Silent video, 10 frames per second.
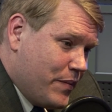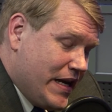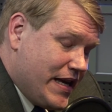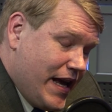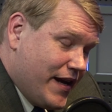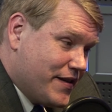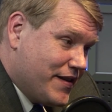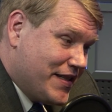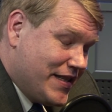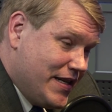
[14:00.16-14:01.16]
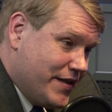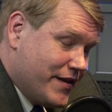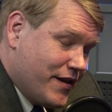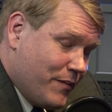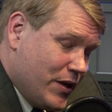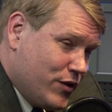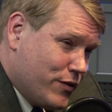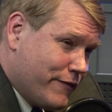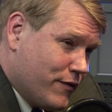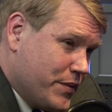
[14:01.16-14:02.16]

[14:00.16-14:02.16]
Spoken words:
He can't seize the nomination for